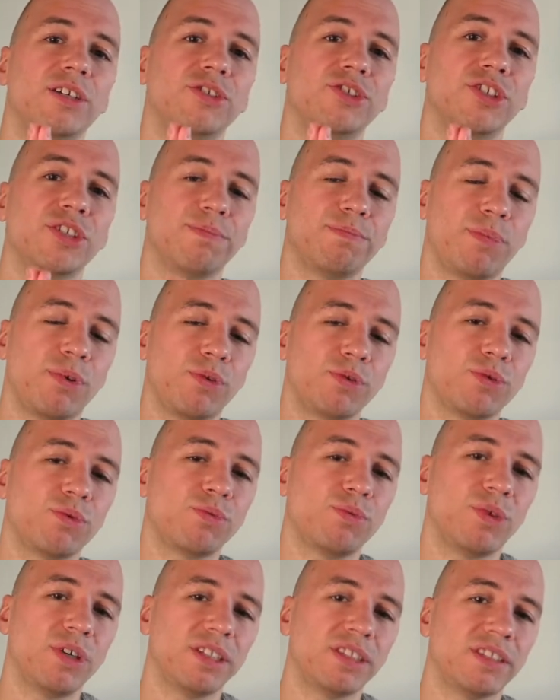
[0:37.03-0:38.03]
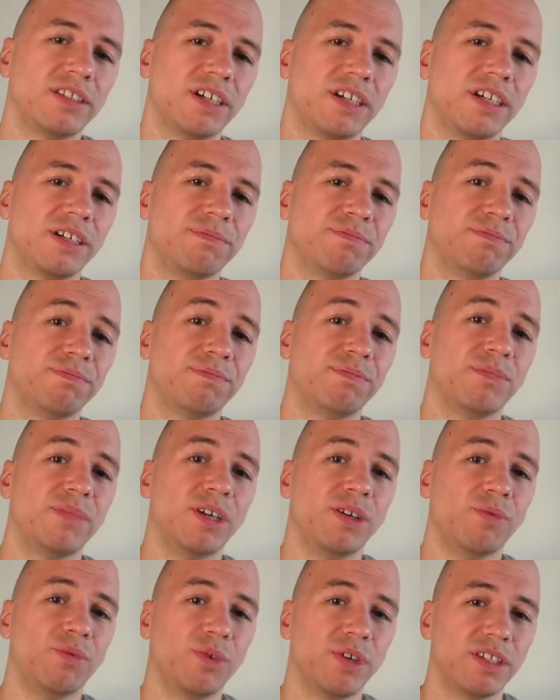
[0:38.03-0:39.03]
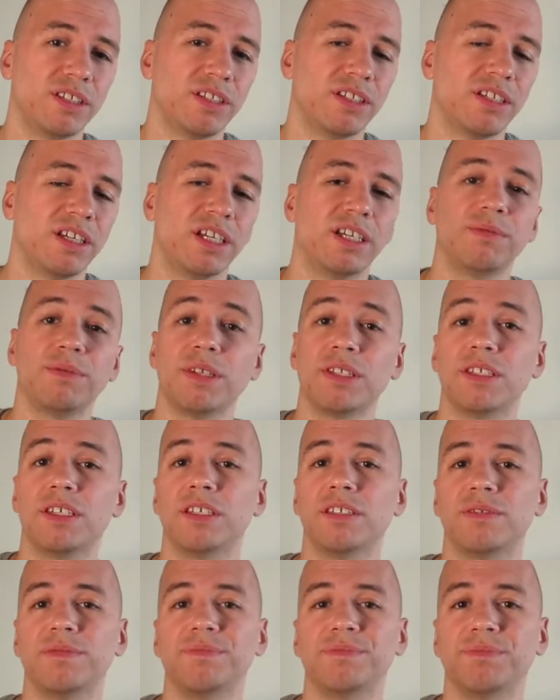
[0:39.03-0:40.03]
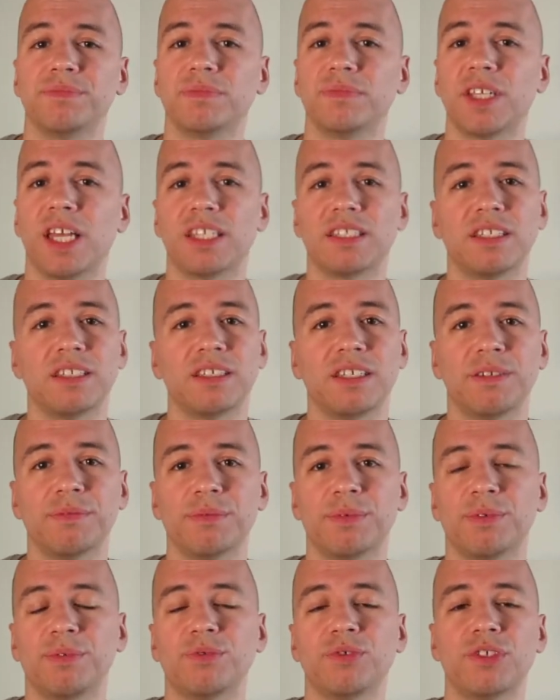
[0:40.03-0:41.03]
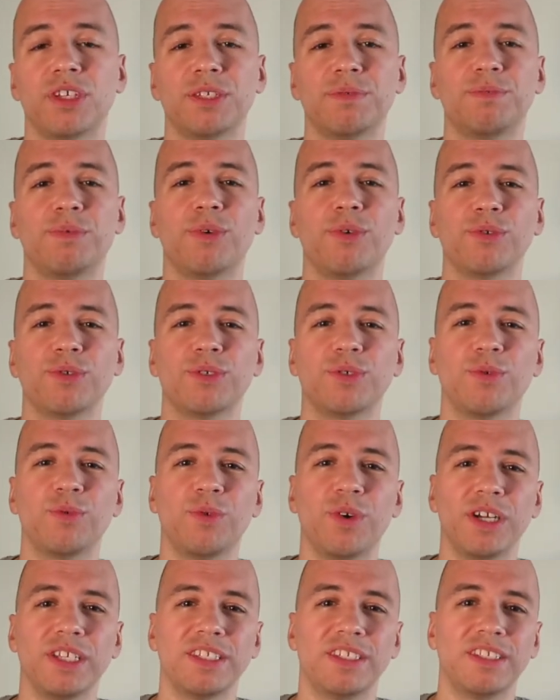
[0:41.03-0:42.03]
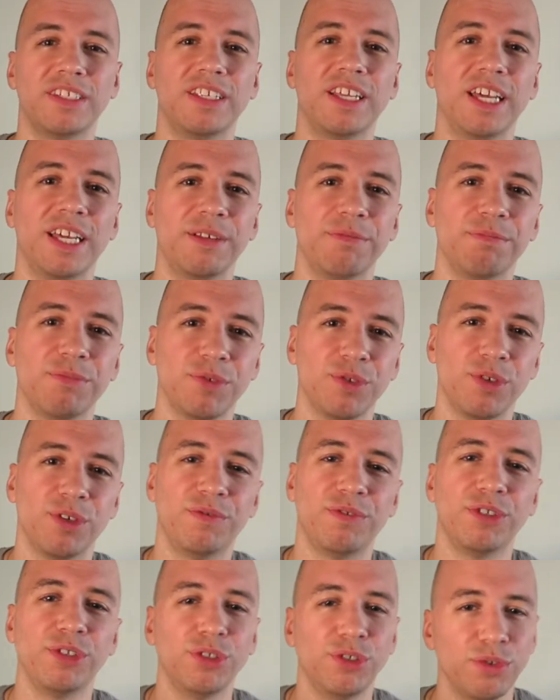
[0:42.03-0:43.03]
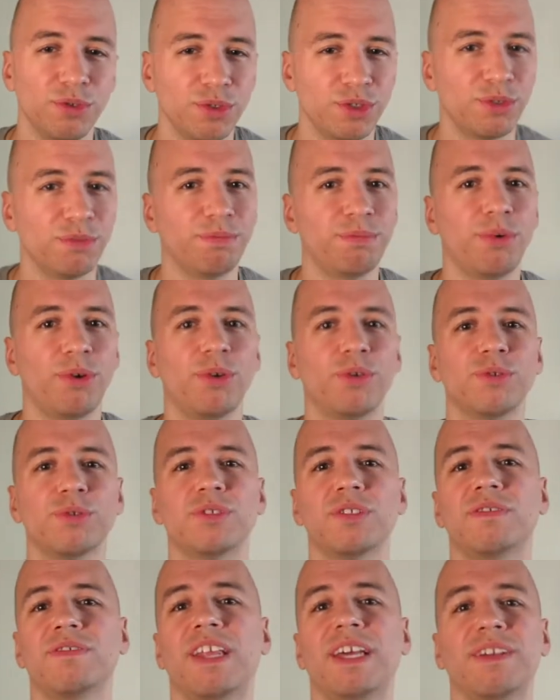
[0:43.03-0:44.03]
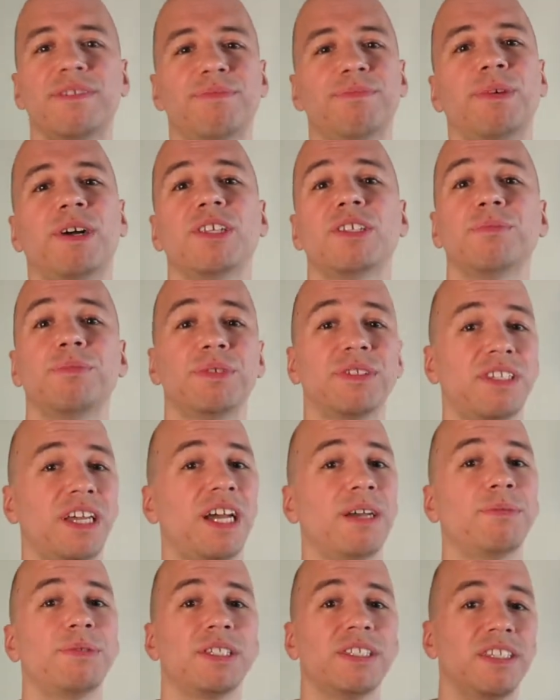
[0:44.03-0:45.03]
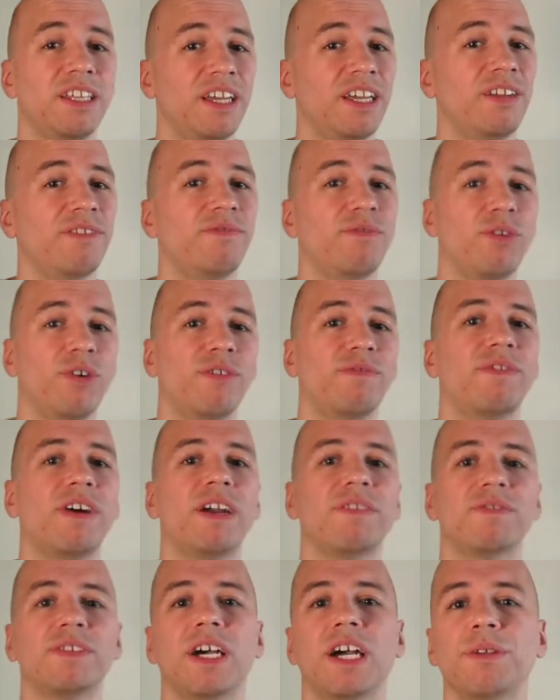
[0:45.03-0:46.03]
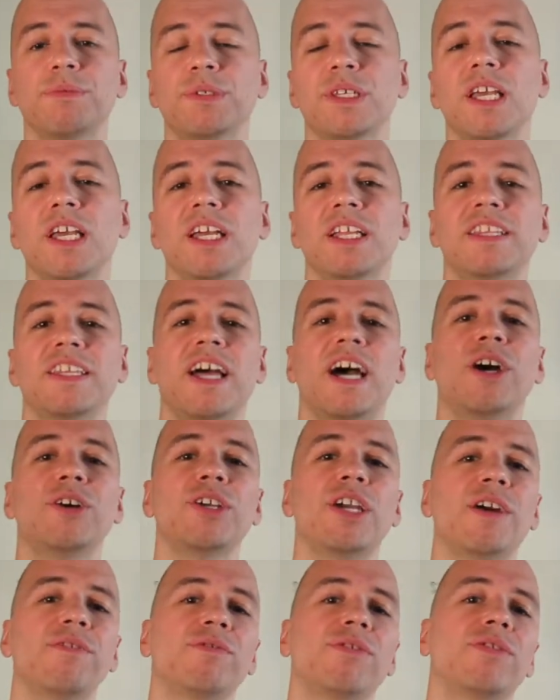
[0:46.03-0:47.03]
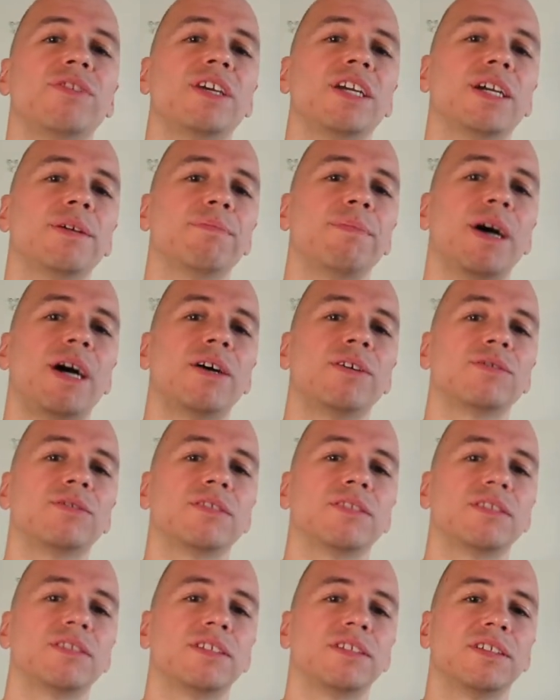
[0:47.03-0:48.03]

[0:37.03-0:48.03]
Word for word: just post one time, once a day. That's it. That's the tip. Just post once a day. So if you use the post like multiple times a day, four or five times, now you have to think about